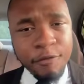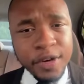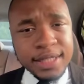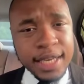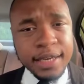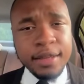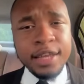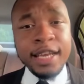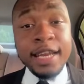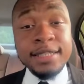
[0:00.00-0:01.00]
Every single
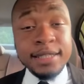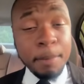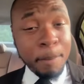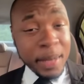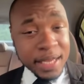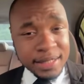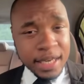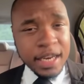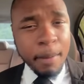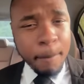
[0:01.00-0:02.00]
thing that is
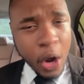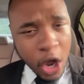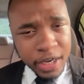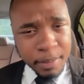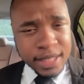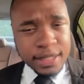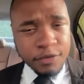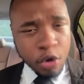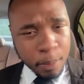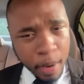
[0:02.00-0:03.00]
debated in the Parliament
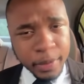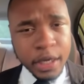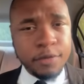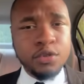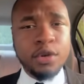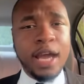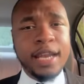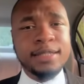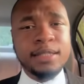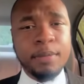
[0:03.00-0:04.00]
of the Republic of
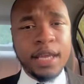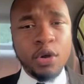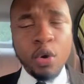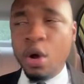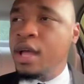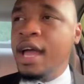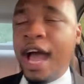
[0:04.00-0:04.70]
Trinidad and Tobago,